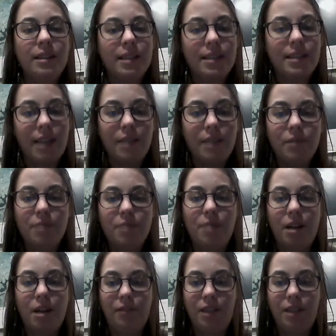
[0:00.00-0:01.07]
Descent
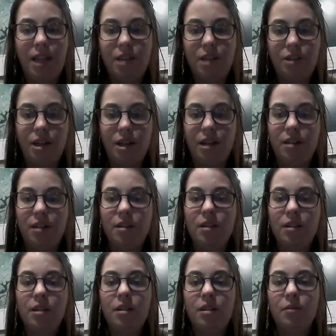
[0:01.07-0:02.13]
with modification
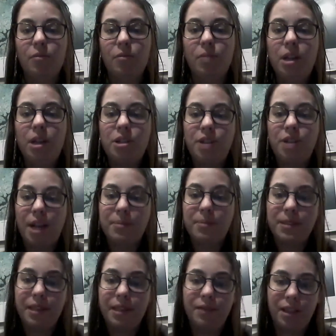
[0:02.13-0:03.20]

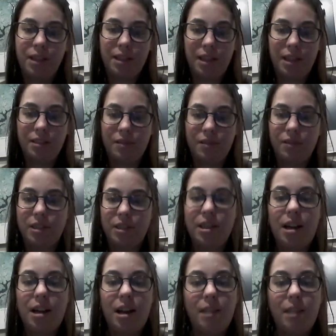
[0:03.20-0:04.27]
reshapes living things over
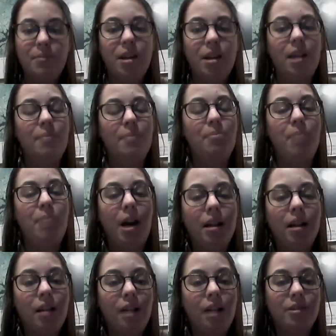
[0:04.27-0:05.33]
time, and
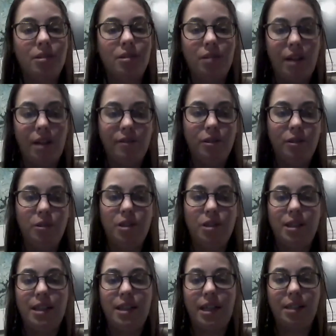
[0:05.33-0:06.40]
biological
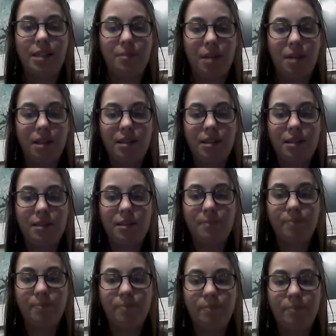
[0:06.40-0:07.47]
evolution takes
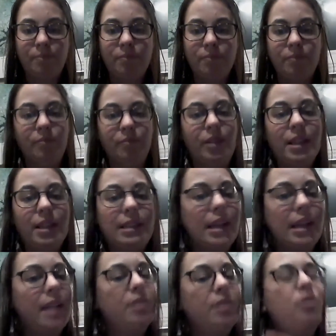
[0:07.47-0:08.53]
place.
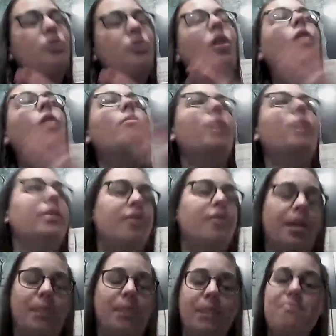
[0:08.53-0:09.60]
This takes so
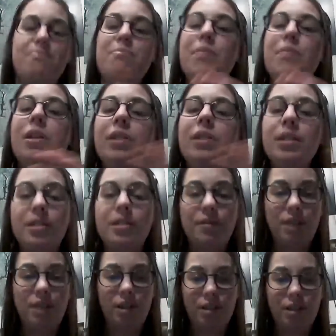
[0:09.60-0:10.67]
much time, like
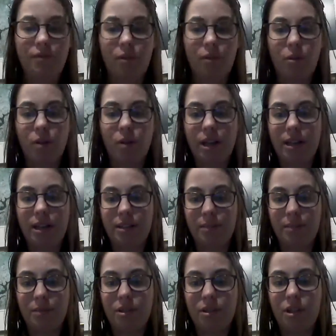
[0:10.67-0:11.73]
millions of years for
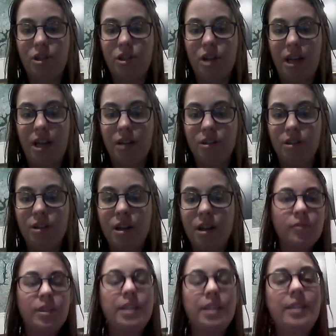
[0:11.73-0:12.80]
organisms to change.
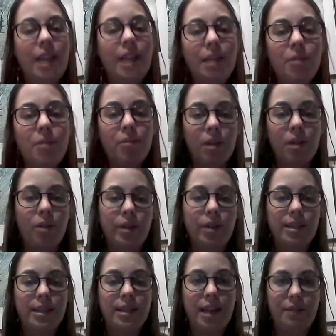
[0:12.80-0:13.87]
Today, what we're
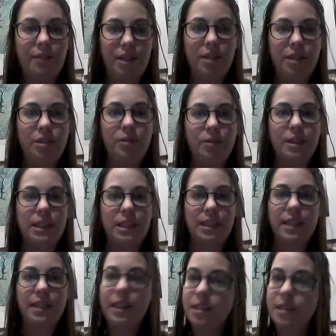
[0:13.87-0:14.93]
going to dive into is
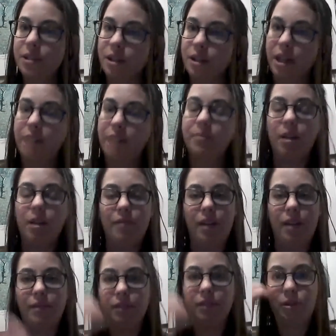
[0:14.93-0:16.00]
this history
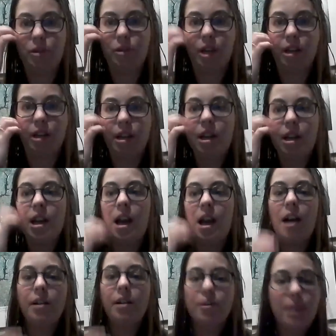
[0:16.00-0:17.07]
of evolution.
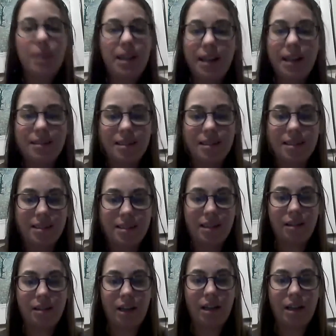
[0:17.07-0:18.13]
How did we get this
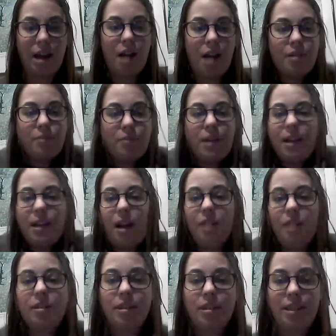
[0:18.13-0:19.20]
theory? How did we
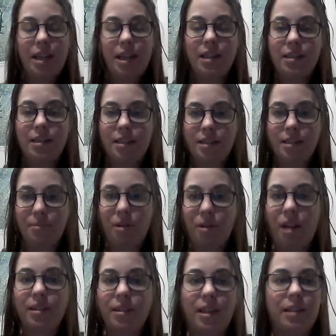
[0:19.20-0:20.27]
understand this
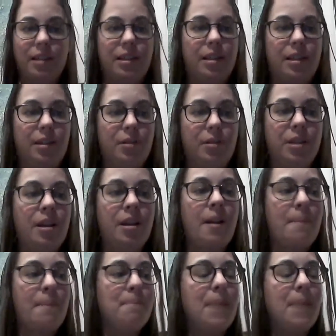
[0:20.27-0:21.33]
process? There were
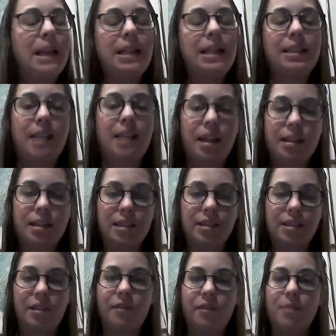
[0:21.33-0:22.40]
many
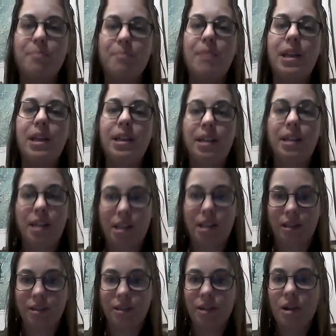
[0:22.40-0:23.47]
scientists over many
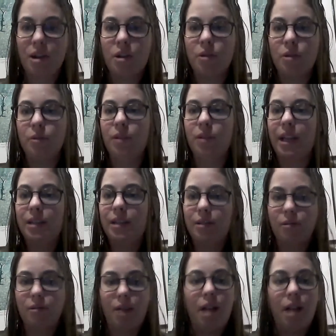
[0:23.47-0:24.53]
years who
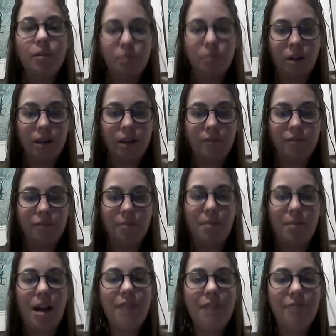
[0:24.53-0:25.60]
laid the groundwork
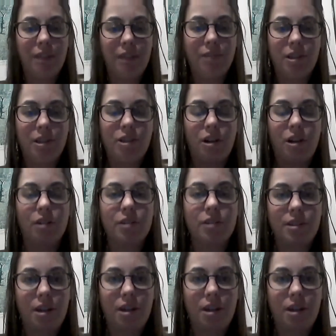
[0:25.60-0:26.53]
for my favorite, Charles